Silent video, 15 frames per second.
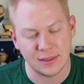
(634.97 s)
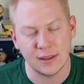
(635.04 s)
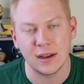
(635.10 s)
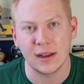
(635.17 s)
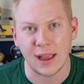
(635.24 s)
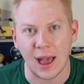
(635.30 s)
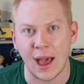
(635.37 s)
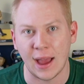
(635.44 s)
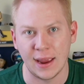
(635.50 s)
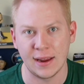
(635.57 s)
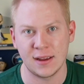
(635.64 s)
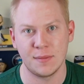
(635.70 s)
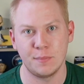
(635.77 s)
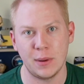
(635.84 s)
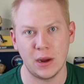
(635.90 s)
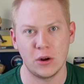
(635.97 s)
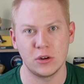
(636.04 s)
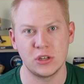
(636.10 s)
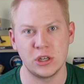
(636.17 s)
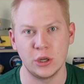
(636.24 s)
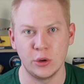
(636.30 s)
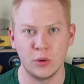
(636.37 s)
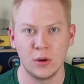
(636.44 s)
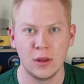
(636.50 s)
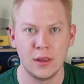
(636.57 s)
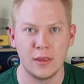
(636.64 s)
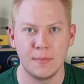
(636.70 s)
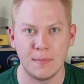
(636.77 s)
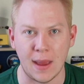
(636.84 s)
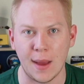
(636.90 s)
the guy compared to
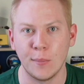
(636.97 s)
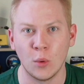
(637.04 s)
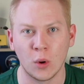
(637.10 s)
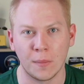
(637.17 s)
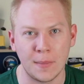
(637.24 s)
Matt Moore.